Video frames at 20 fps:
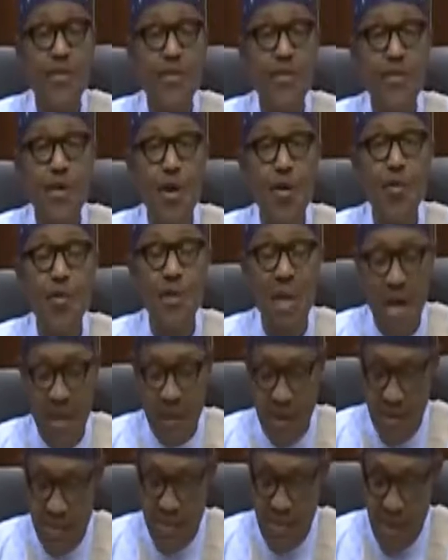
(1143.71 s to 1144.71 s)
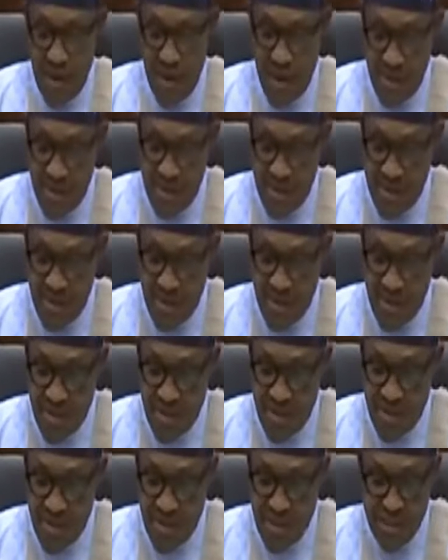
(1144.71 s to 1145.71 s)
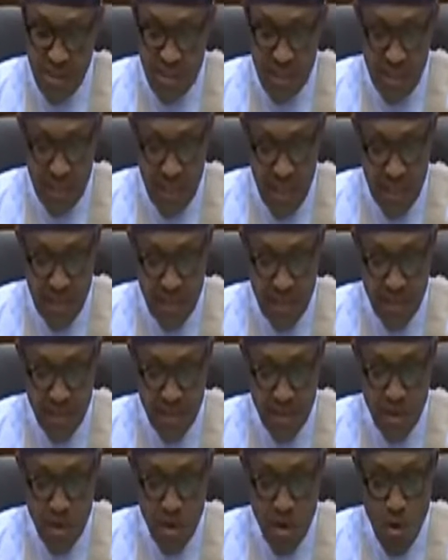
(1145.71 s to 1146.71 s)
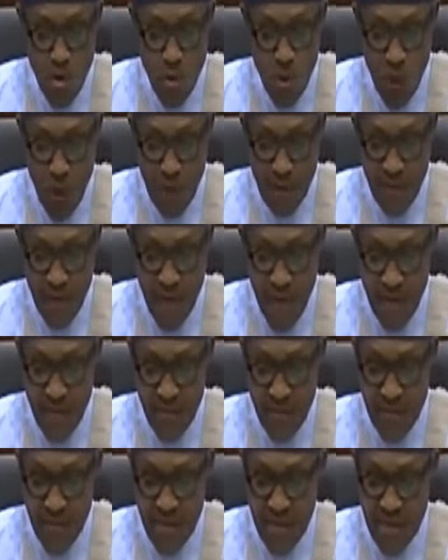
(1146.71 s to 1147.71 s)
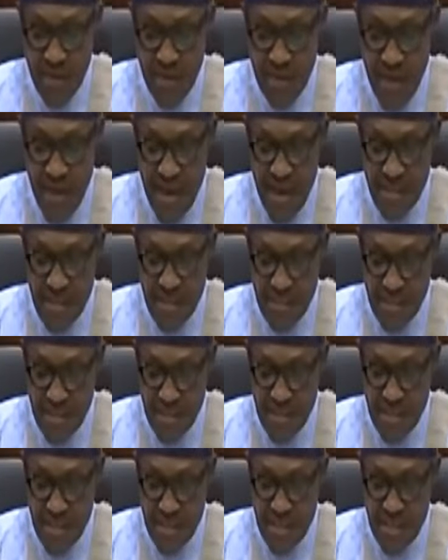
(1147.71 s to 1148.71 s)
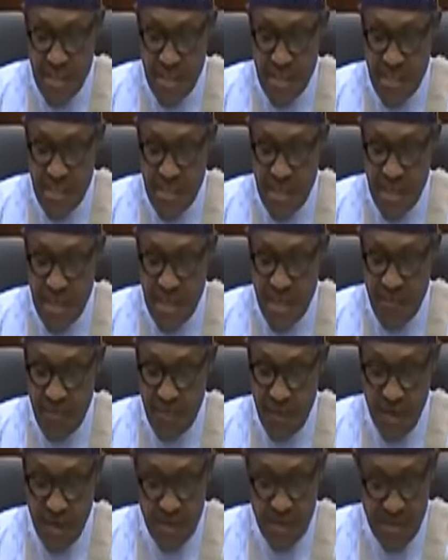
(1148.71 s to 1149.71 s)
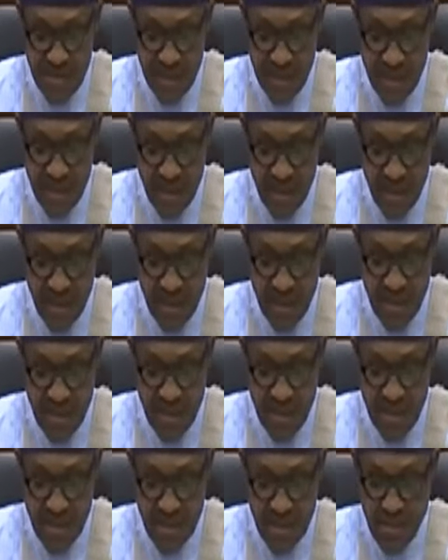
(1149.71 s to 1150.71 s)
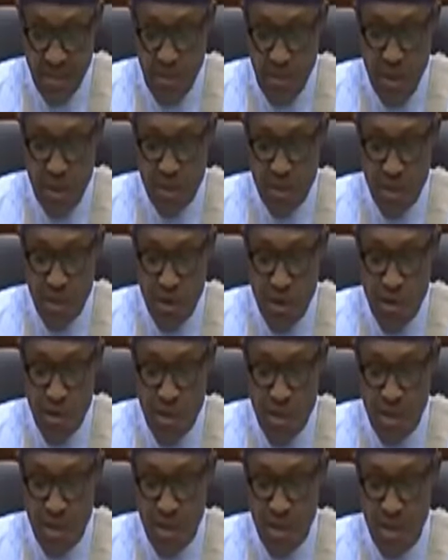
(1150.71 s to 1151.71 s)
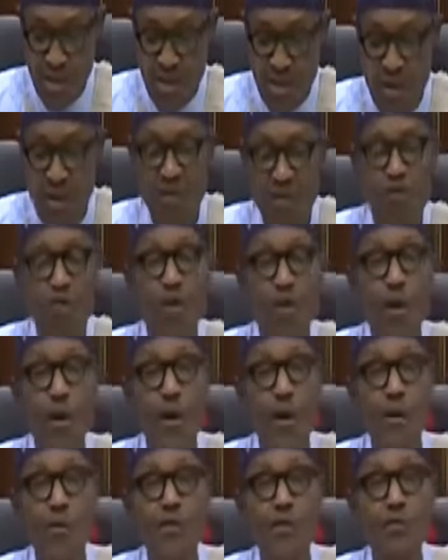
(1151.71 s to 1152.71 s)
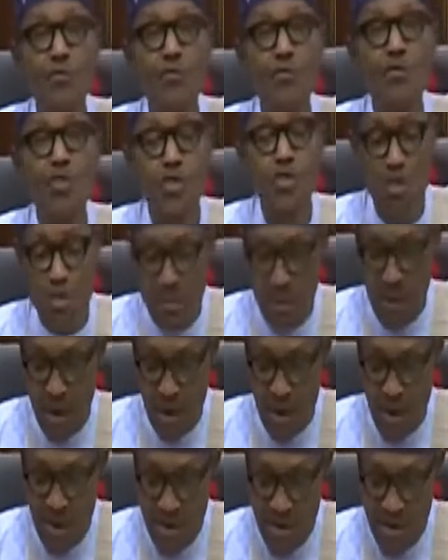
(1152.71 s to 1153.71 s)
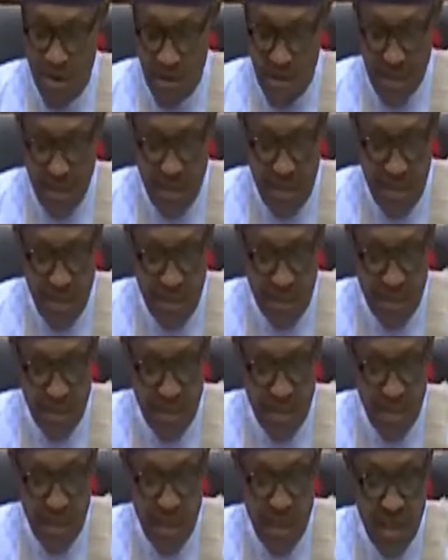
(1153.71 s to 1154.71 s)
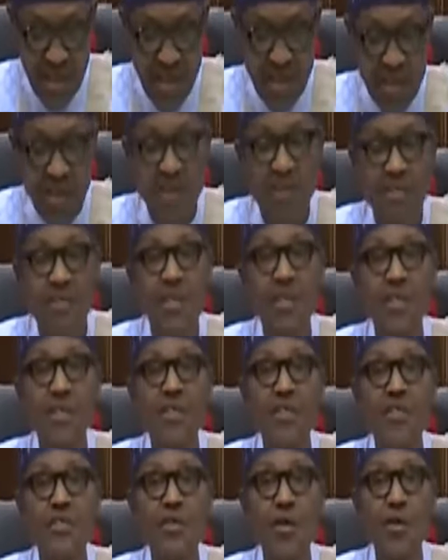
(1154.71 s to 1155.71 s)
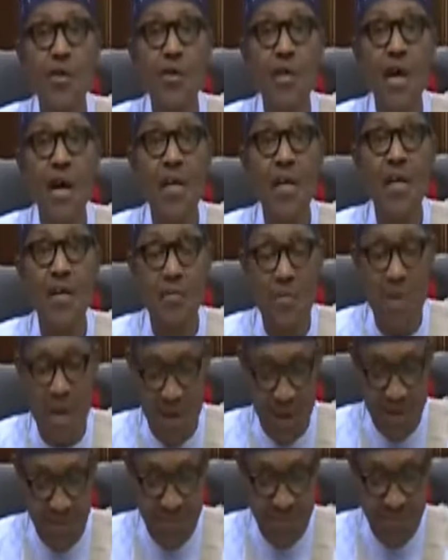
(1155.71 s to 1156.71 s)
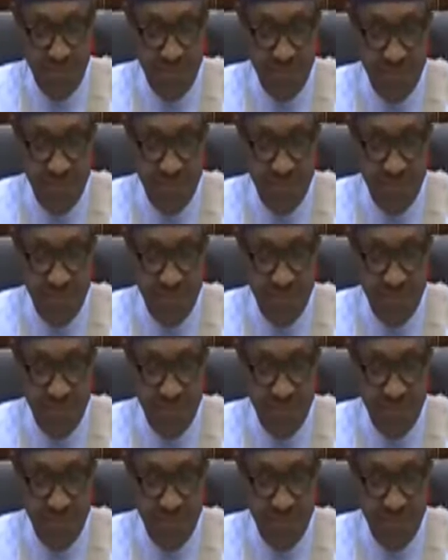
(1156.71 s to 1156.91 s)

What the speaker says: Saudi Arabia charges 168 naira per litre. It makes no sense for oil to be cheaper in Nigeria than in Saudi Arabia.